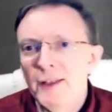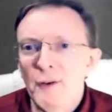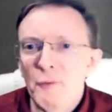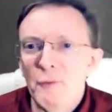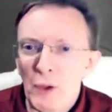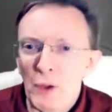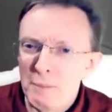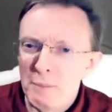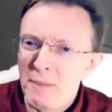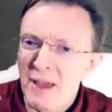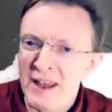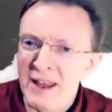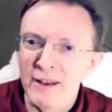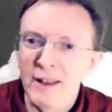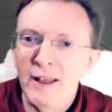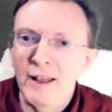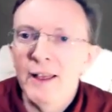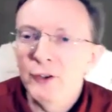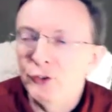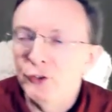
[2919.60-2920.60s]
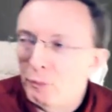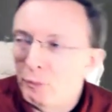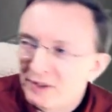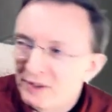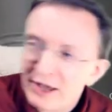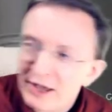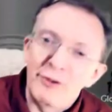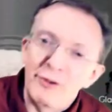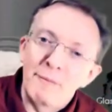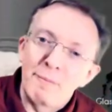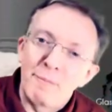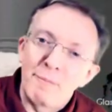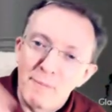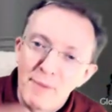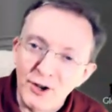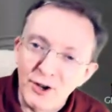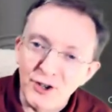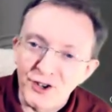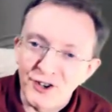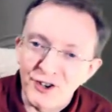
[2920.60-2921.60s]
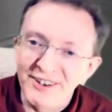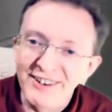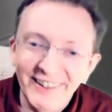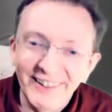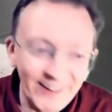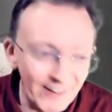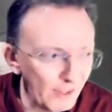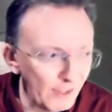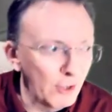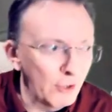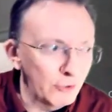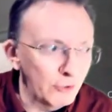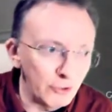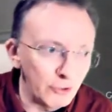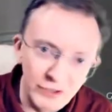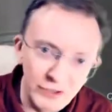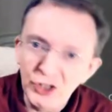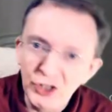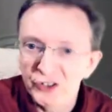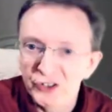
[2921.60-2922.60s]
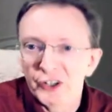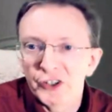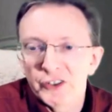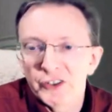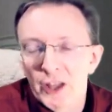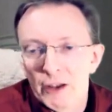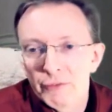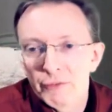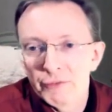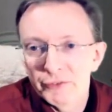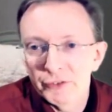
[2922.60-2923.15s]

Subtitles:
white men to be given permission to teach this stuff.